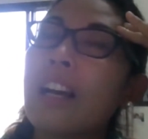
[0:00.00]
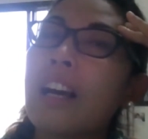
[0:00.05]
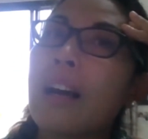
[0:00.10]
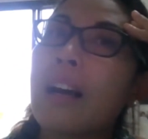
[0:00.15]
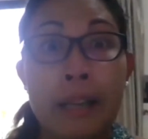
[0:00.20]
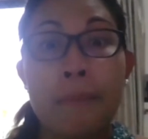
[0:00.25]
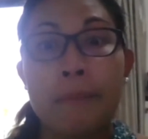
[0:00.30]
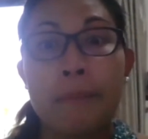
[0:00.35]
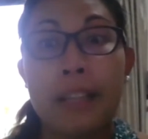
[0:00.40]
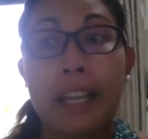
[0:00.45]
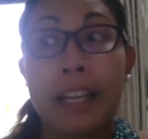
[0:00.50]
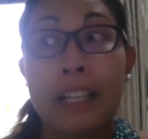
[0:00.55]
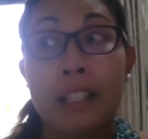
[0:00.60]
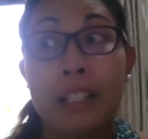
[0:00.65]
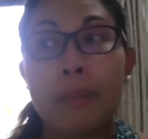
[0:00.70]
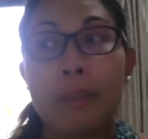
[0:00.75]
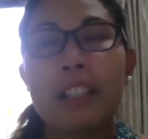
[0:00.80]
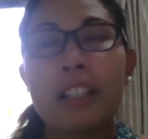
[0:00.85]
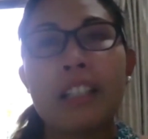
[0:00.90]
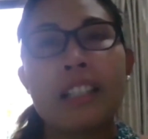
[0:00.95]
Him
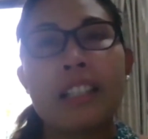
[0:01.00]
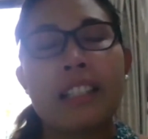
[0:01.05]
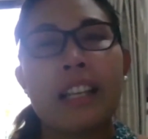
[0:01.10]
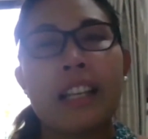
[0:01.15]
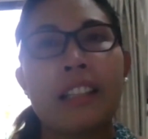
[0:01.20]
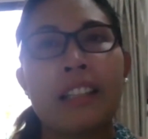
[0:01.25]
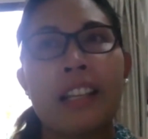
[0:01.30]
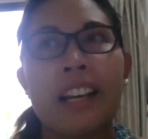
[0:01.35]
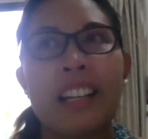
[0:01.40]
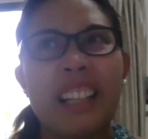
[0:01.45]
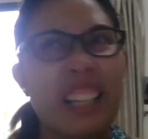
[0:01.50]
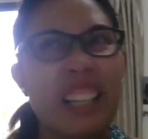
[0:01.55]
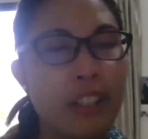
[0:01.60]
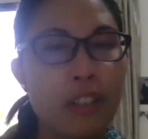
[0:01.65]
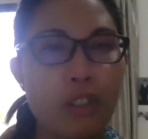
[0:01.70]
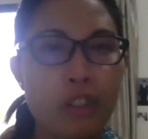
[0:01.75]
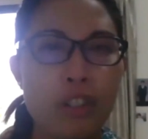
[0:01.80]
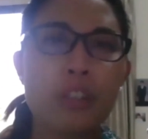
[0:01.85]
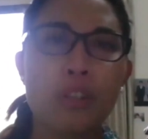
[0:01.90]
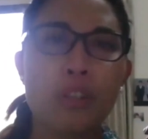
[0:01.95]
experiencing that, it
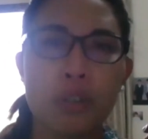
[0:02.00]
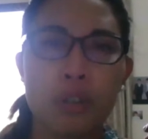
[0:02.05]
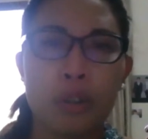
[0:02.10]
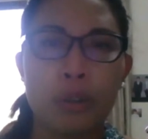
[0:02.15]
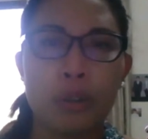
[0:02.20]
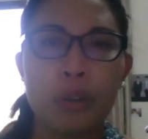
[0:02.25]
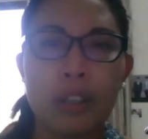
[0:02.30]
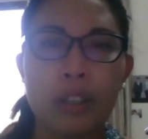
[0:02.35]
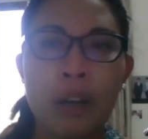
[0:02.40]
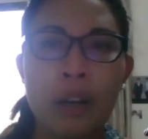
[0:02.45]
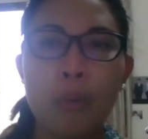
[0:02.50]
is just true.